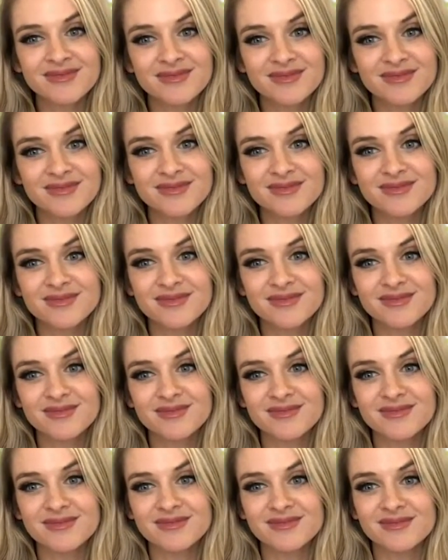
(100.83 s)

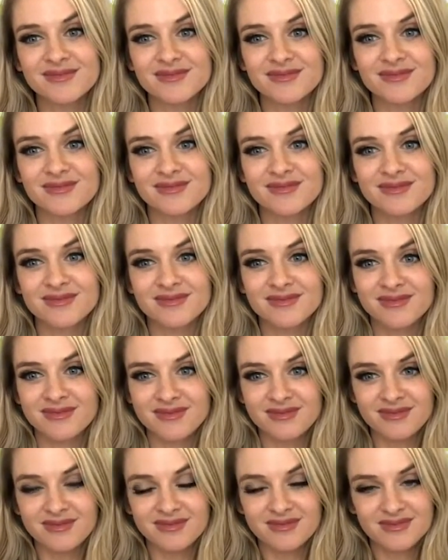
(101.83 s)

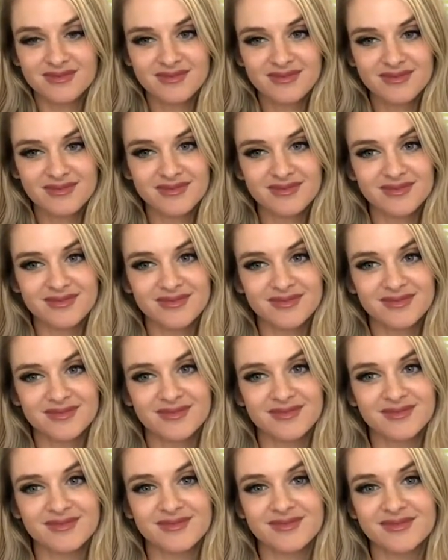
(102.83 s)

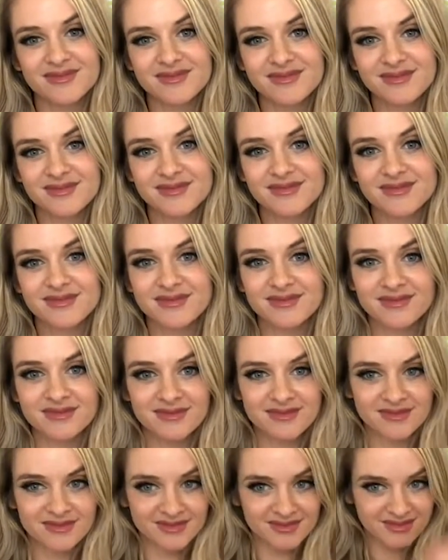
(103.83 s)

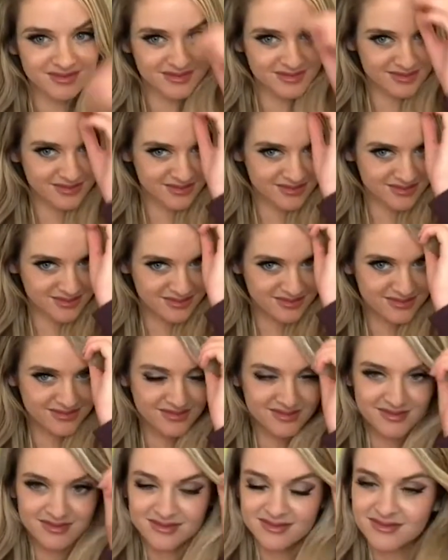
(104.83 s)

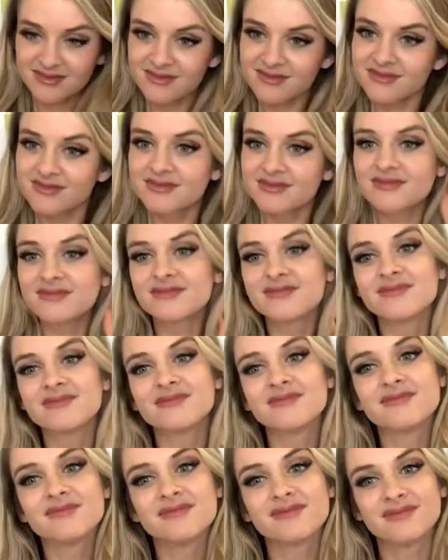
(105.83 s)

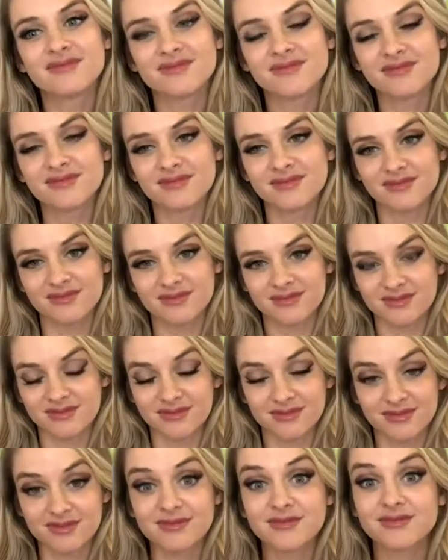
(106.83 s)

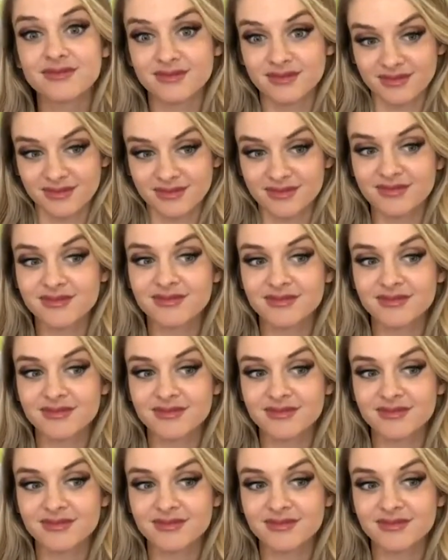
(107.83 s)
[no speech]